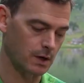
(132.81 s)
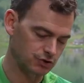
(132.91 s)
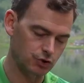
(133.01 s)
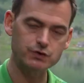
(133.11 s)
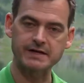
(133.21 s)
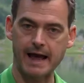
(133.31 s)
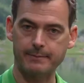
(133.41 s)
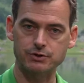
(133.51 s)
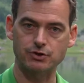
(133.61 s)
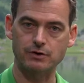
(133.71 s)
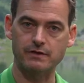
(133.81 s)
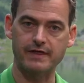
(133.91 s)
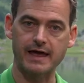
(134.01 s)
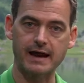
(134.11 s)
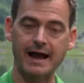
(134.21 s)
choose an aperture
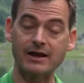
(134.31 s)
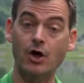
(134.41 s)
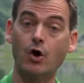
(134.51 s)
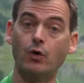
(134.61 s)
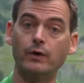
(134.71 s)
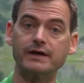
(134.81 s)
that I know